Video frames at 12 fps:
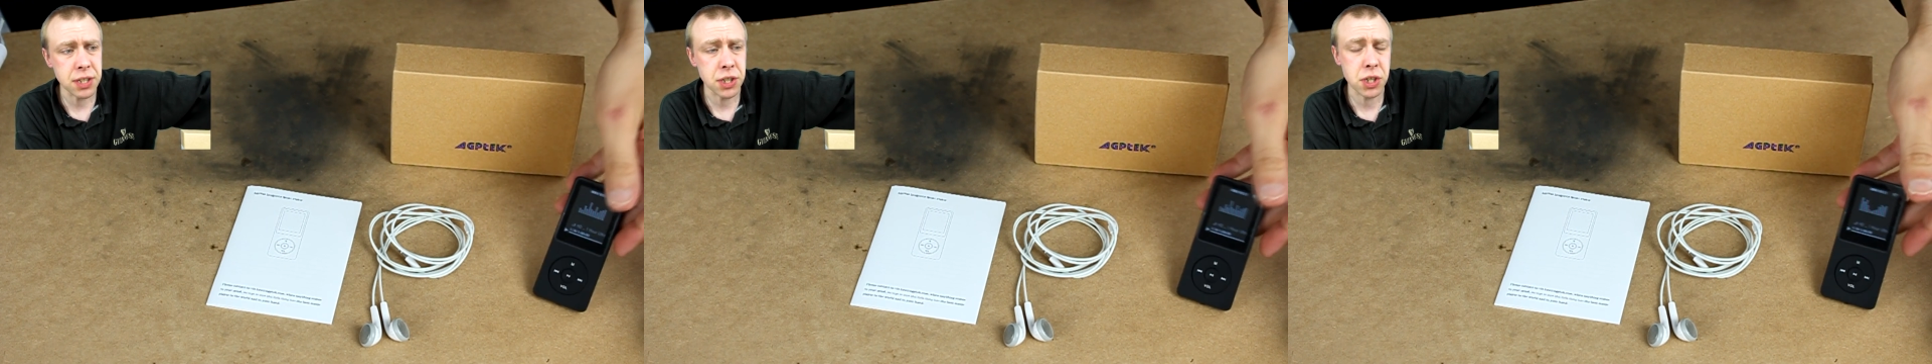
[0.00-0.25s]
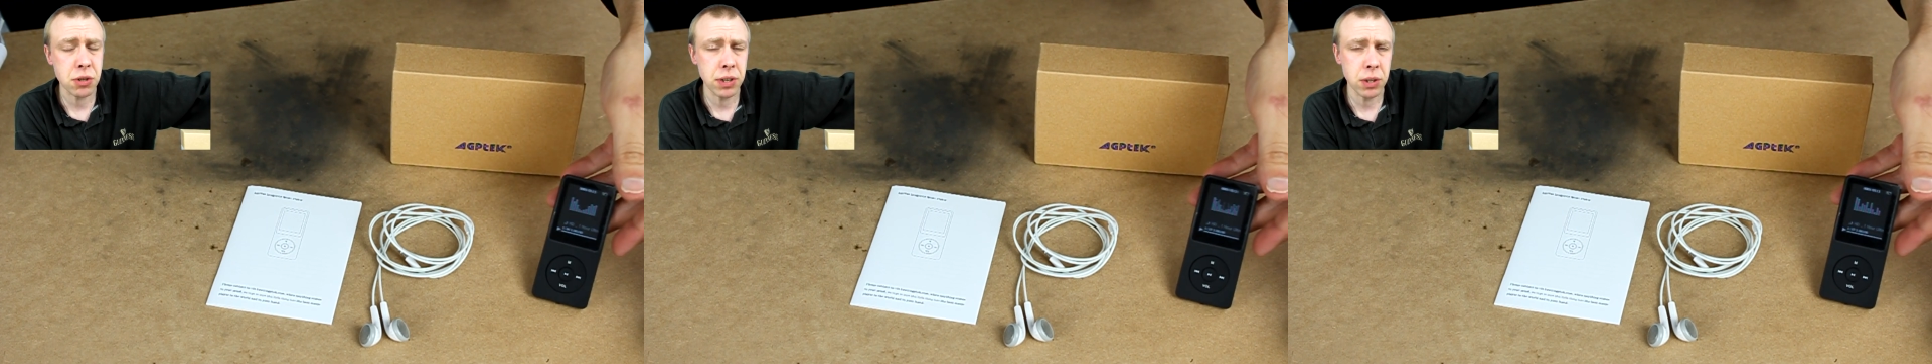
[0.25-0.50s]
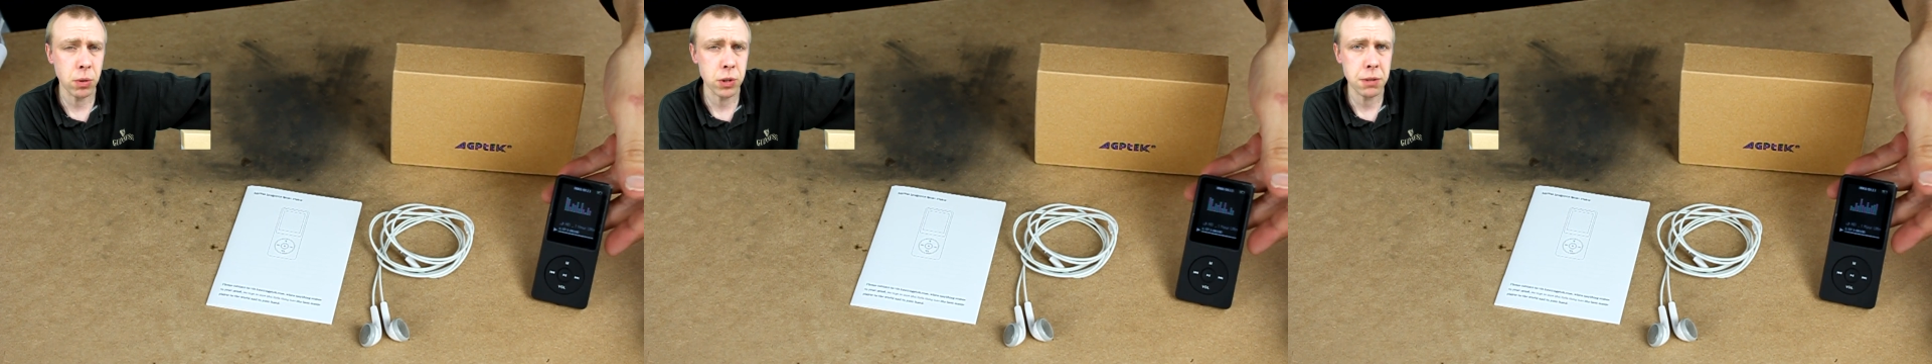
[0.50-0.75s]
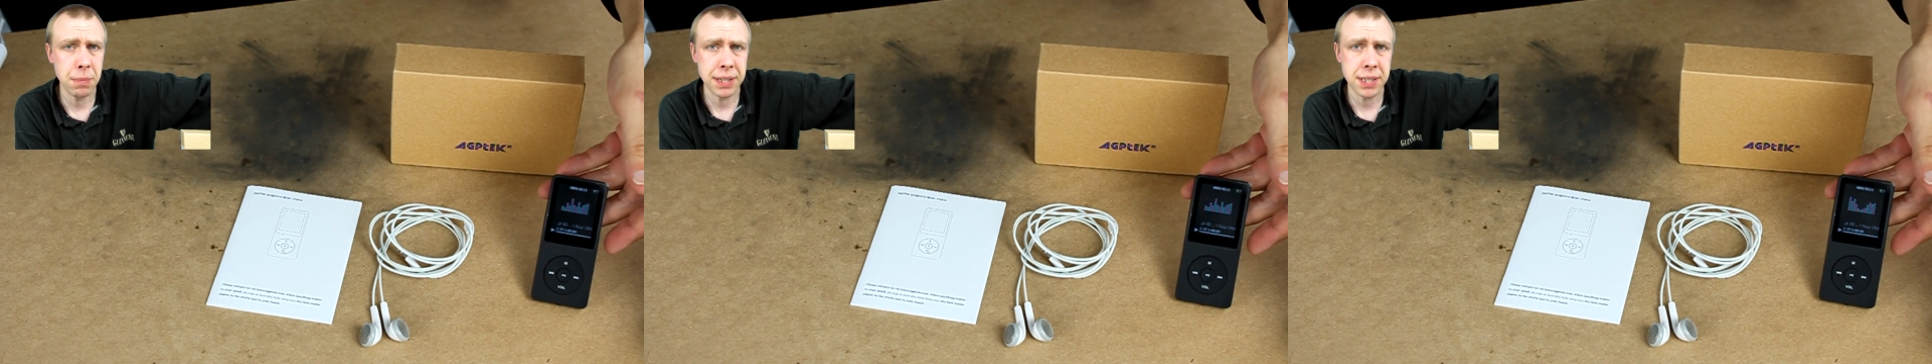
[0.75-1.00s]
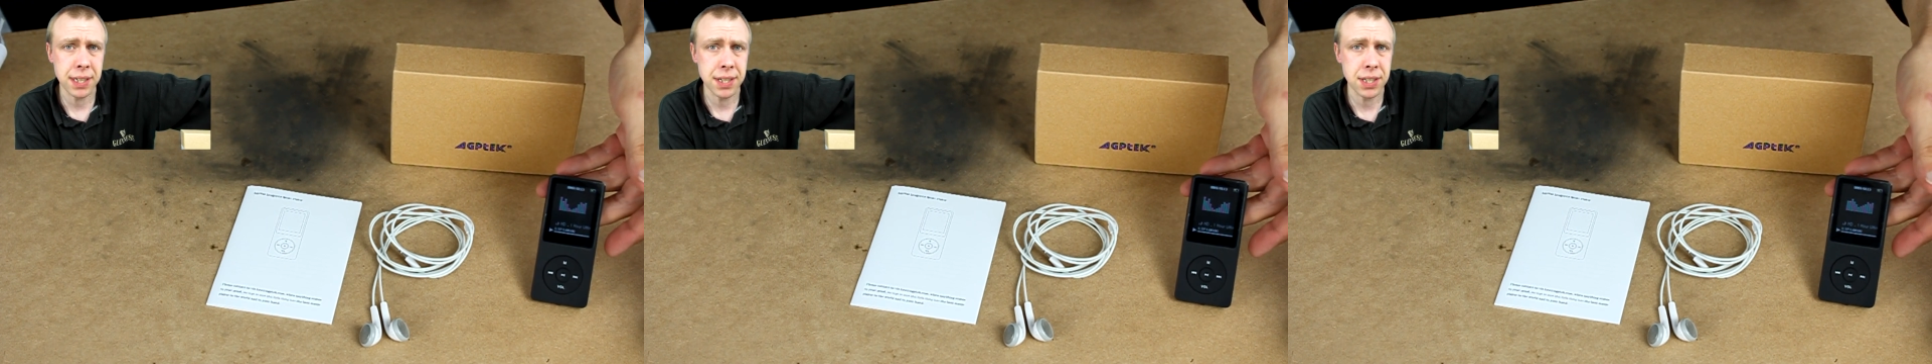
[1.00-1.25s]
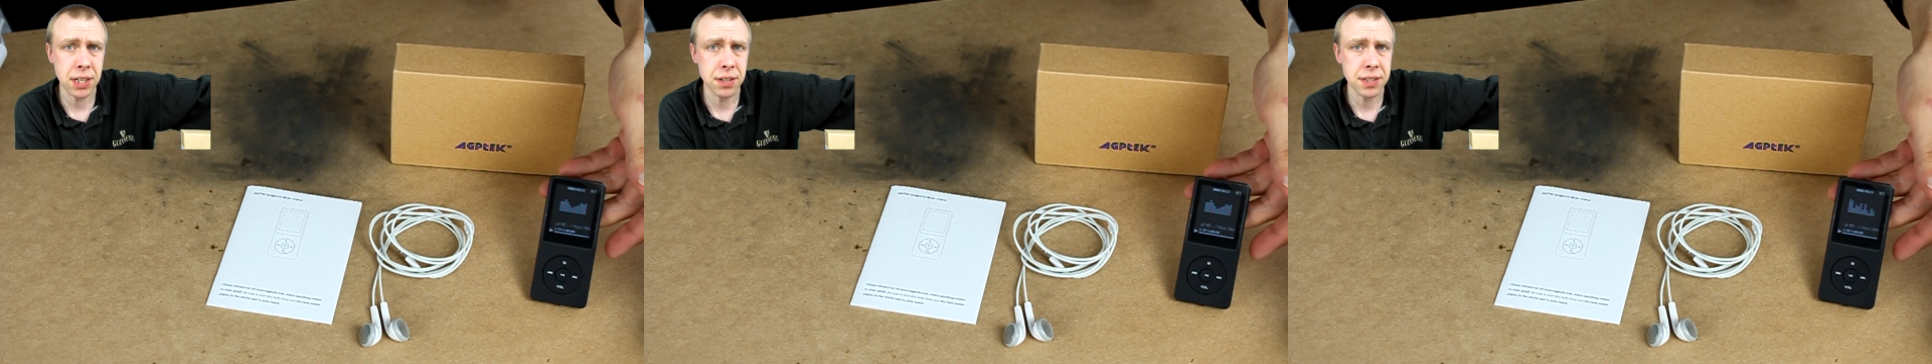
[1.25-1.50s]
the screen automatically
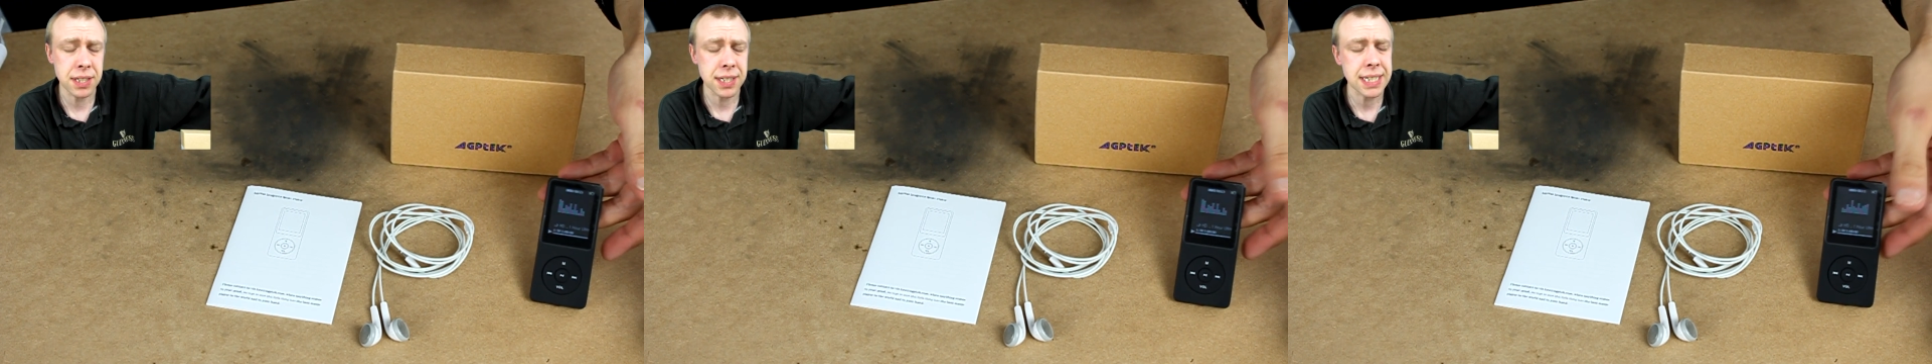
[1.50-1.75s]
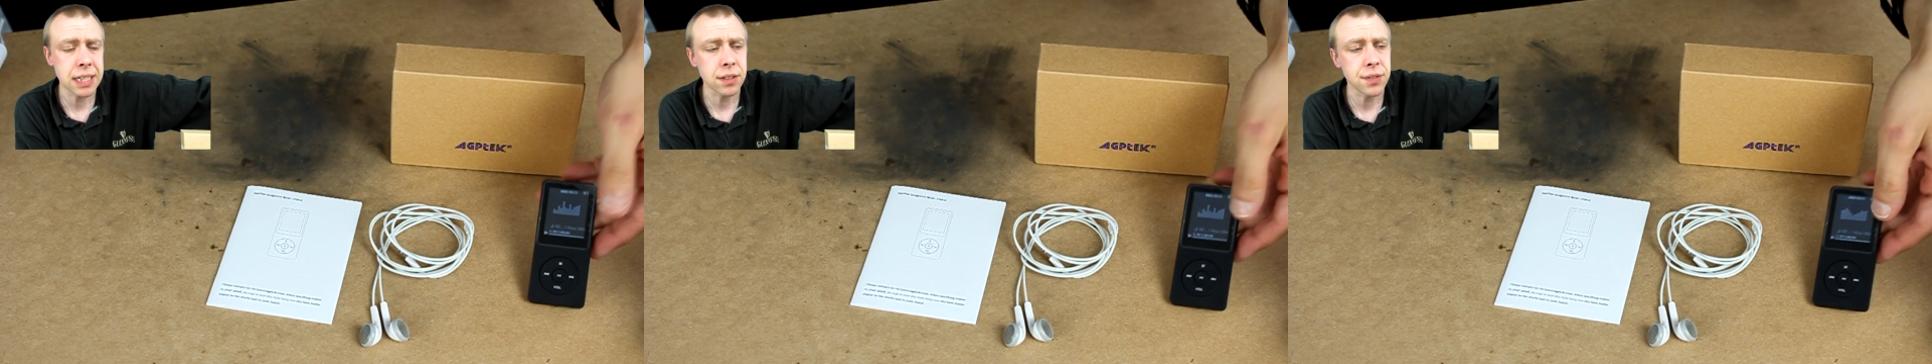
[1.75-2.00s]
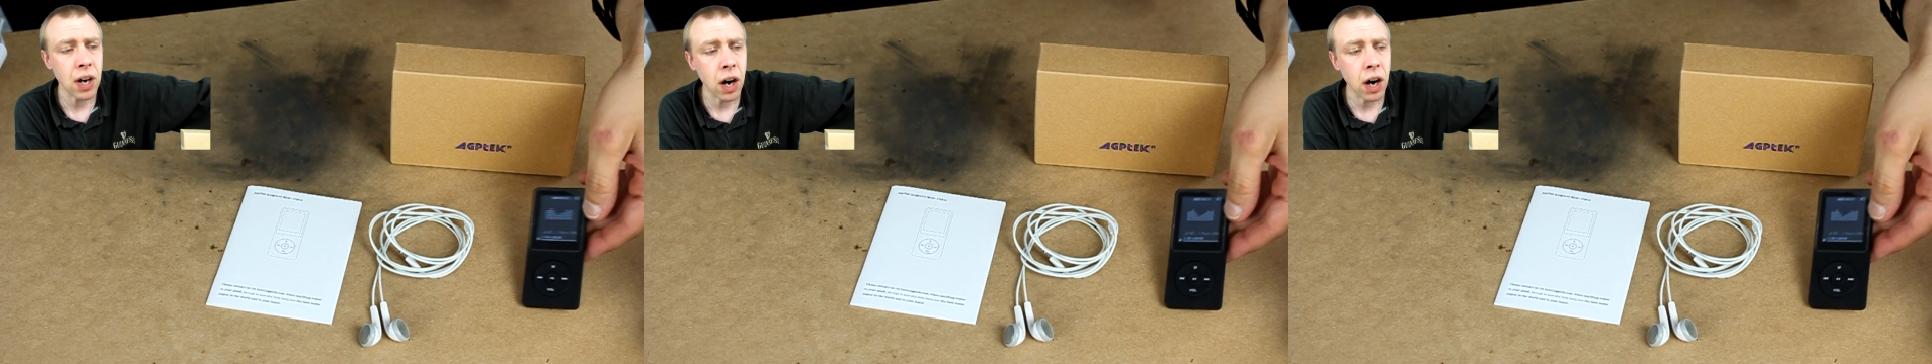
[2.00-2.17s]
turns itself